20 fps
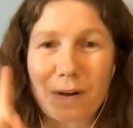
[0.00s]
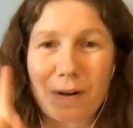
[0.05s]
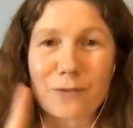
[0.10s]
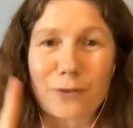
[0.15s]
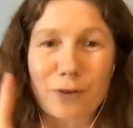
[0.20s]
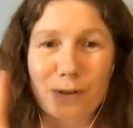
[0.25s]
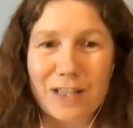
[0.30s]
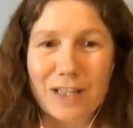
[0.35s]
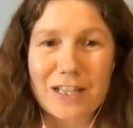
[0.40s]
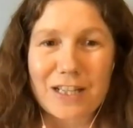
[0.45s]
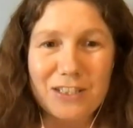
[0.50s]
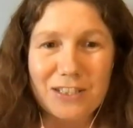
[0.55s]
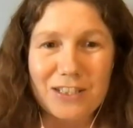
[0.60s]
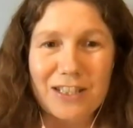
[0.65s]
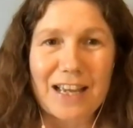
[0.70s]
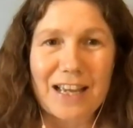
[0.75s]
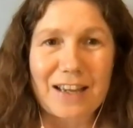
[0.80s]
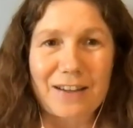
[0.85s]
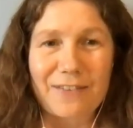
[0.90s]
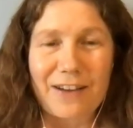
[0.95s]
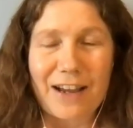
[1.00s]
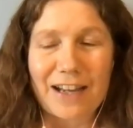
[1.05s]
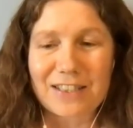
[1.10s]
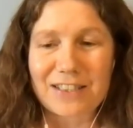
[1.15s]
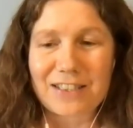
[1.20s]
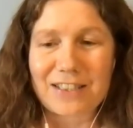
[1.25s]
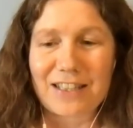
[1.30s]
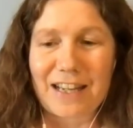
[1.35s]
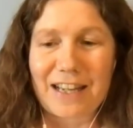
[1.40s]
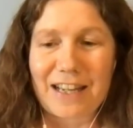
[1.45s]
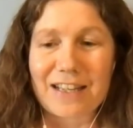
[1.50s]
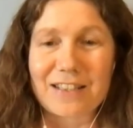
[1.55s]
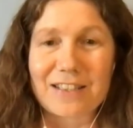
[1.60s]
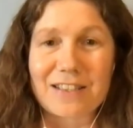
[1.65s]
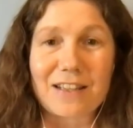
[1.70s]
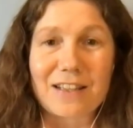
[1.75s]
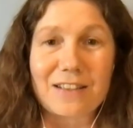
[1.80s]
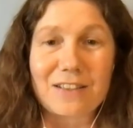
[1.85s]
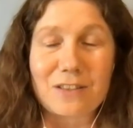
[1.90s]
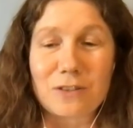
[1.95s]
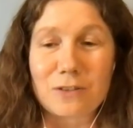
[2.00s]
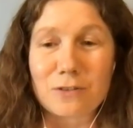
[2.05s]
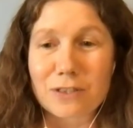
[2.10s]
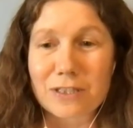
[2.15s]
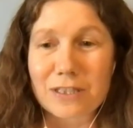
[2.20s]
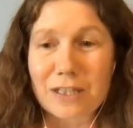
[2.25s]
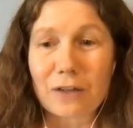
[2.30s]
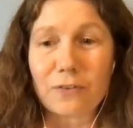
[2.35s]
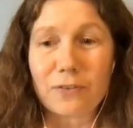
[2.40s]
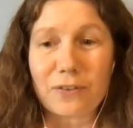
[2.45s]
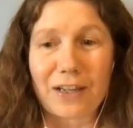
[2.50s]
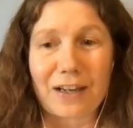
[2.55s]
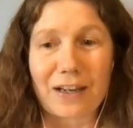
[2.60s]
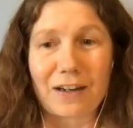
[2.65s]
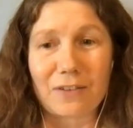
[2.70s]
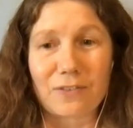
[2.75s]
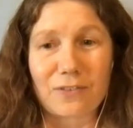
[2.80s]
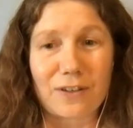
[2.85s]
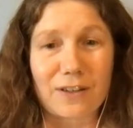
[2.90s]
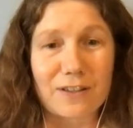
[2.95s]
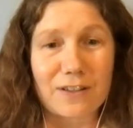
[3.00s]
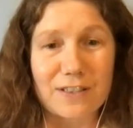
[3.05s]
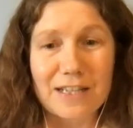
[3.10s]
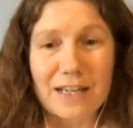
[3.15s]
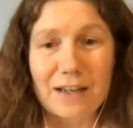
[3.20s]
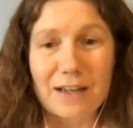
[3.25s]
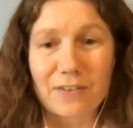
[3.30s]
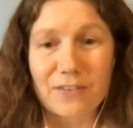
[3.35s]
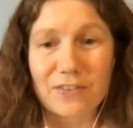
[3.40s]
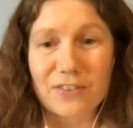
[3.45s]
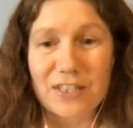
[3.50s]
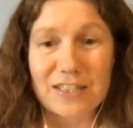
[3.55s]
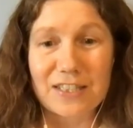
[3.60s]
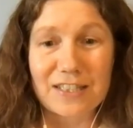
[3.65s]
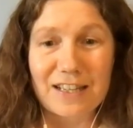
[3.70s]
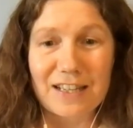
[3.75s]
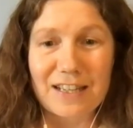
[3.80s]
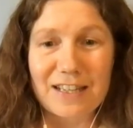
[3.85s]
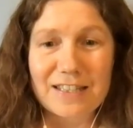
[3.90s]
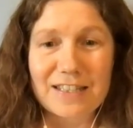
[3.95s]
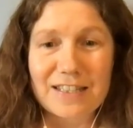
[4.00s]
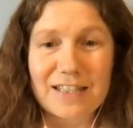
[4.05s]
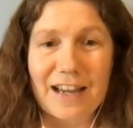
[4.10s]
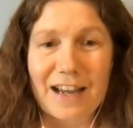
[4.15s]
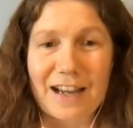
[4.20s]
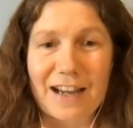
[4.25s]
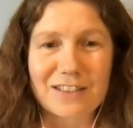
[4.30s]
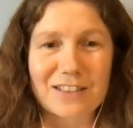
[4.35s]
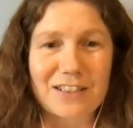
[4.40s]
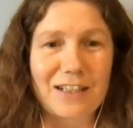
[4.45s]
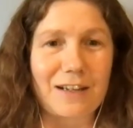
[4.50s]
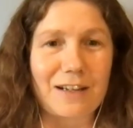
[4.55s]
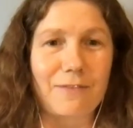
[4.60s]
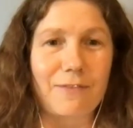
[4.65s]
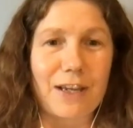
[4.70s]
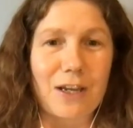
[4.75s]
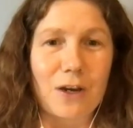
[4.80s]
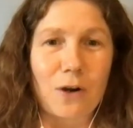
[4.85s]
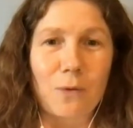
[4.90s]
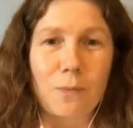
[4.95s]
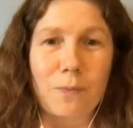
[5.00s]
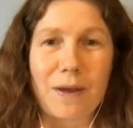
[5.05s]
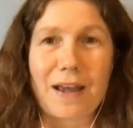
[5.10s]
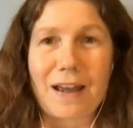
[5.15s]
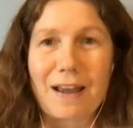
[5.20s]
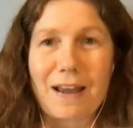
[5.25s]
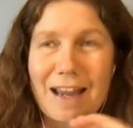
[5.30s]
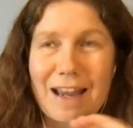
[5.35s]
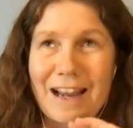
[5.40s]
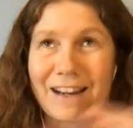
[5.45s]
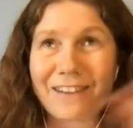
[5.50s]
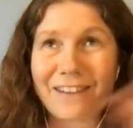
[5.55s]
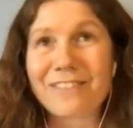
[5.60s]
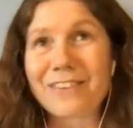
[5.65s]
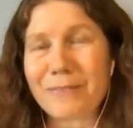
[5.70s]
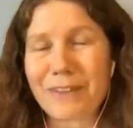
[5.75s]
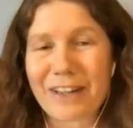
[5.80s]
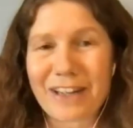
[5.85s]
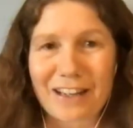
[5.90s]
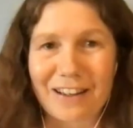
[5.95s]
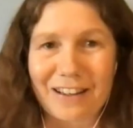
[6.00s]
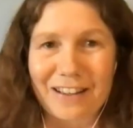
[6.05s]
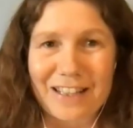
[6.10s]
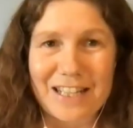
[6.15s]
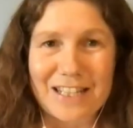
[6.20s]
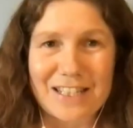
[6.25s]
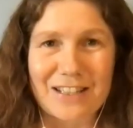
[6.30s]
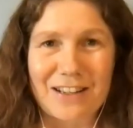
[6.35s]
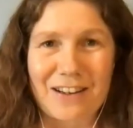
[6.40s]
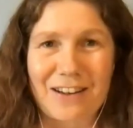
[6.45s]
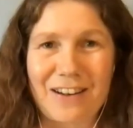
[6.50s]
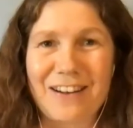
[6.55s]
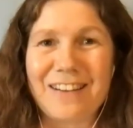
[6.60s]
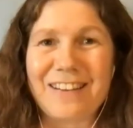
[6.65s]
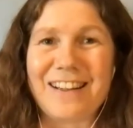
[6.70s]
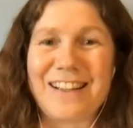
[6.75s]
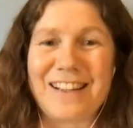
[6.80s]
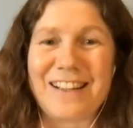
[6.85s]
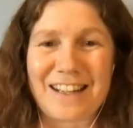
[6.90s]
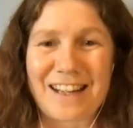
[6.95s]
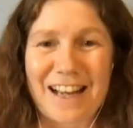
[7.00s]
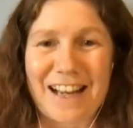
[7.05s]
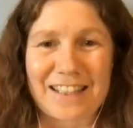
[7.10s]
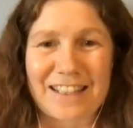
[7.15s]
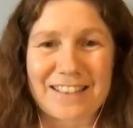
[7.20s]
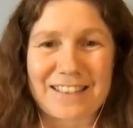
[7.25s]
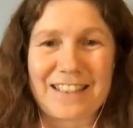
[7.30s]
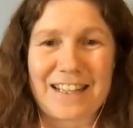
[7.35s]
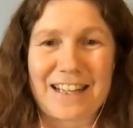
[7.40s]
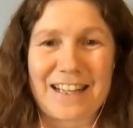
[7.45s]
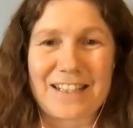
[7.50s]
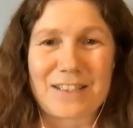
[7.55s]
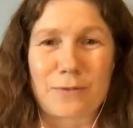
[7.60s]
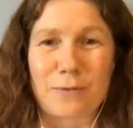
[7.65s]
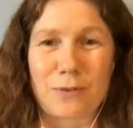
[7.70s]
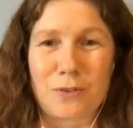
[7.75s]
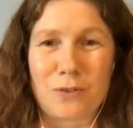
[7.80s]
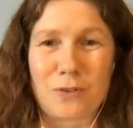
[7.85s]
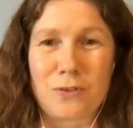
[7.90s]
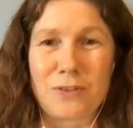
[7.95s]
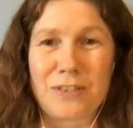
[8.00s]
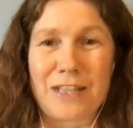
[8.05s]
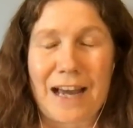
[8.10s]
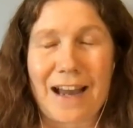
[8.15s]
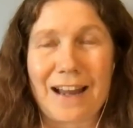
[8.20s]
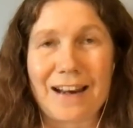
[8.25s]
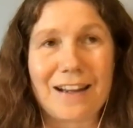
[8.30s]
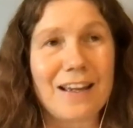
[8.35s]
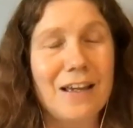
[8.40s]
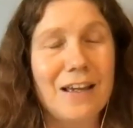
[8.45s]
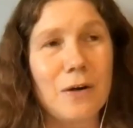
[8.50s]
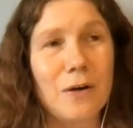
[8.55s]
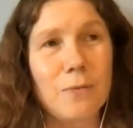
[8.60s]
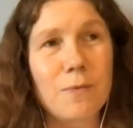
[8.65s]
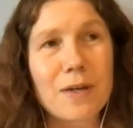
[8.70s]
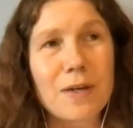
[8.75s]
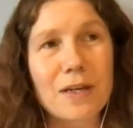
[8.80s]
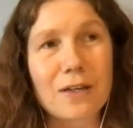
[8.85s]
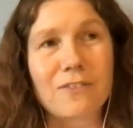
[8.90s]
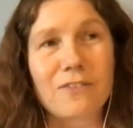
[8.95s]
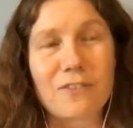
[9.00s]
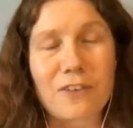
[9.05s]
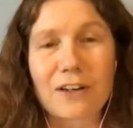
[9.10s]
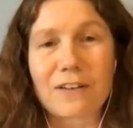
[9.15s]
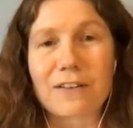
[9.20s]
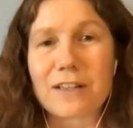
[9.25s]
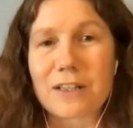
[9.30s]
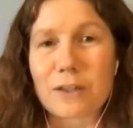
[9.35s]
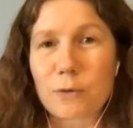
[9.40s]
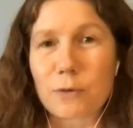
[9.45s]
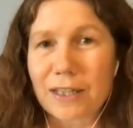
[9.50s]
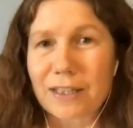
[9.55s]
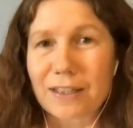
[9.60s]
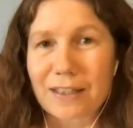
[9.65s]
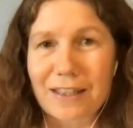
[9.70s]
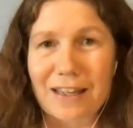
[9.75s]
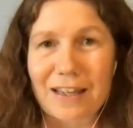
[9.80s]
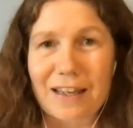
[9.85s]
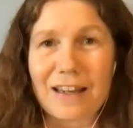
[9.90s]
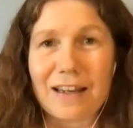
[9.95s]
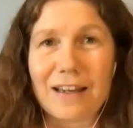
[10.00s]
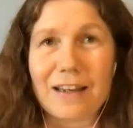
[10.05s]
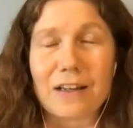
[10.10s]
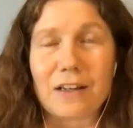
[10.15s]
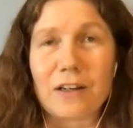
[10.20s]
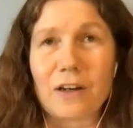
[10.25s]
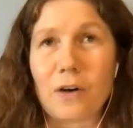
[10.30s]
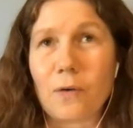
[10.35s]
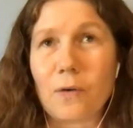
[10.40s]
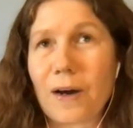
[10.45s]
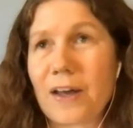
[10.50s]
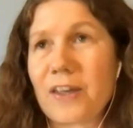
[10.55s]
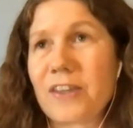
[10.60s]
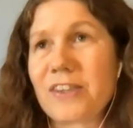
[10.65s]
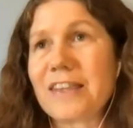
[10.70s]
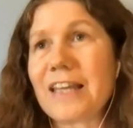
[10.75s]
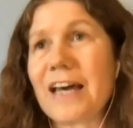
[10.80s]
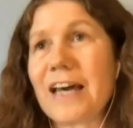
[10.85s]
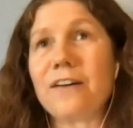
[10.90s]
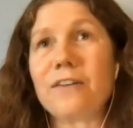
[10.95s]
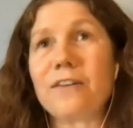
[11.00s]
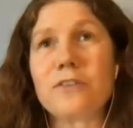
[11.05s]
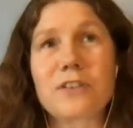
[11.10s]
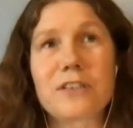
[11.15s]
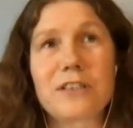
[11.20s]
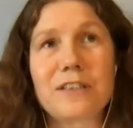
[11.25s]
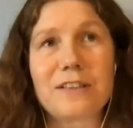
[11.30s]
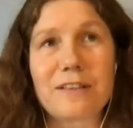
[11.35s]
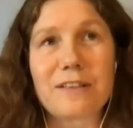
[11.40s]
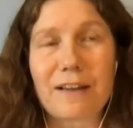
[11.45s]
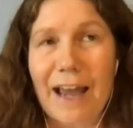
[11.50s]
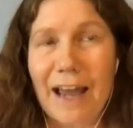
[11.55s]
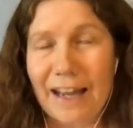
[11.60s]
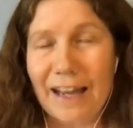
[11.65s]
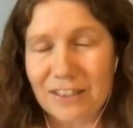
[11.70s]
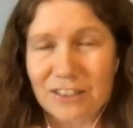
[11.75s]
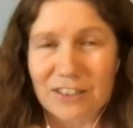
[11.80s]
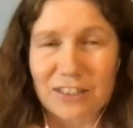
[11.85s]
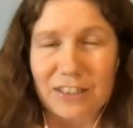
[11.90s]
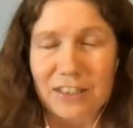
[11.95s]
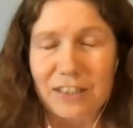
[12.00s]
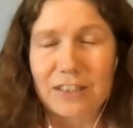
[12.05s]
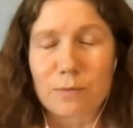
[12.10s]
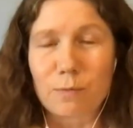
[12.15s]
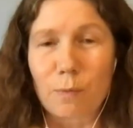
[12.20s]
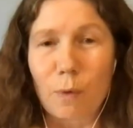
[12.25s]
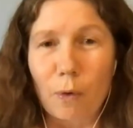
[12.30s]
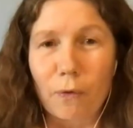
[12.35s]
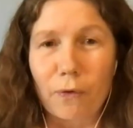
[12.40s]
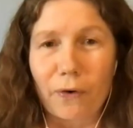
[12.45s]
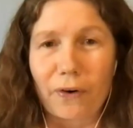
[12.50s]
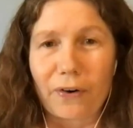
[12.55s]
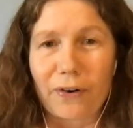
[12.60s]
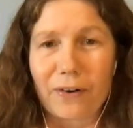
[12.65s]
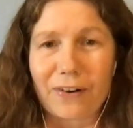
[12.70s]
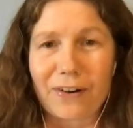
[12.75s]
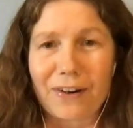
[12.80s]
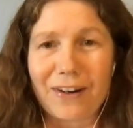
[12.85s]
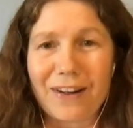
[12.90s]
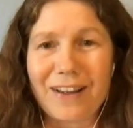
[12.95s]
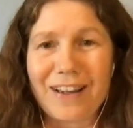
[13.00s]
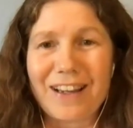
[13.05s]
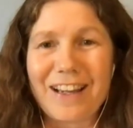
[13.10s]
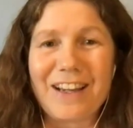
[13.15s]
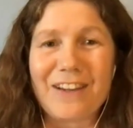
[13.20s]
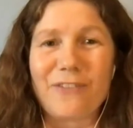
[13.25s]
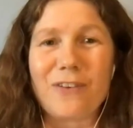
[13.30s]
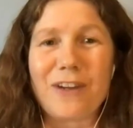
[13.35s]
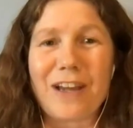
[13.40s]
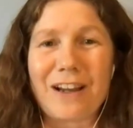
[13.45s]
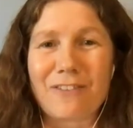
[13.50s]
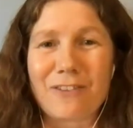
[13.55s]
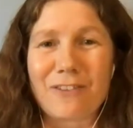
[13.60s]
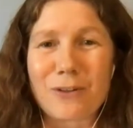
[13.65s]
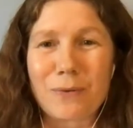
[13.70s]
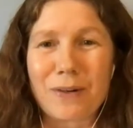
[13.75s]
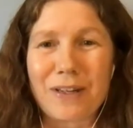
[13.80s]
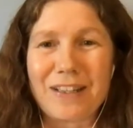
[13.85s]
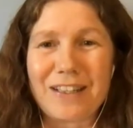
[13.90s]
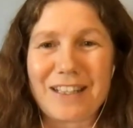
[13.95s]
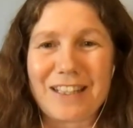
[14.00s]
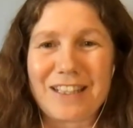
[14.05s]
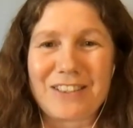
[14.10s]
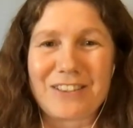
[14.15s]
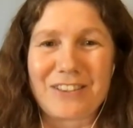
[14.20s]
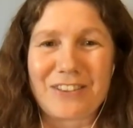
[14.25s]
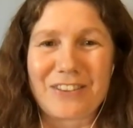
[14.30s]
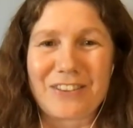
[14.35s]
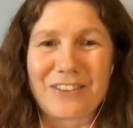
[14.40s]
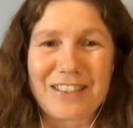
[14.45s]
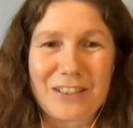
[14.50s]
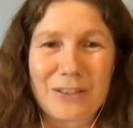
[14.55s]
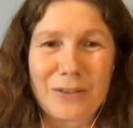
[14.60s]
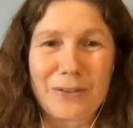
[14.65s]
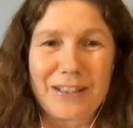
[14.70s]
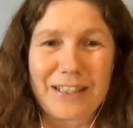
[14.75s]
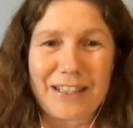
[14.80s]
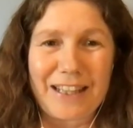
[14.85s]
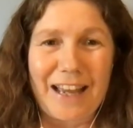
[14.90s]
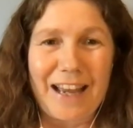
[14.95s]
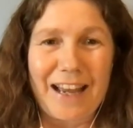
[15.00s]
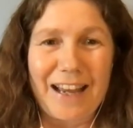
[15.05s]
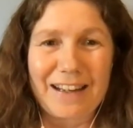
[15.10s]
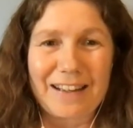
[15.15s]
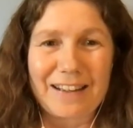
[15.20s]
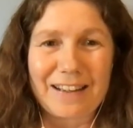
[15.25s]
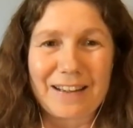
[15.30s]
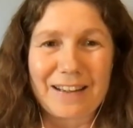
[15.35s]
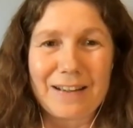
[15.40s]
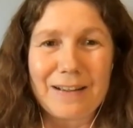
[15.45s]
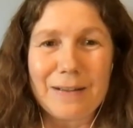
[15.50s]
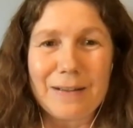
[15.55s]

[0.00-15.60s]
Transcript: one for each day of action days, to do self-care for ourselves. It's an easy action, and we hope everybody on this call and in action days will do that. We could very quickly go 1,000 actions more if everyone enjoyed doing that.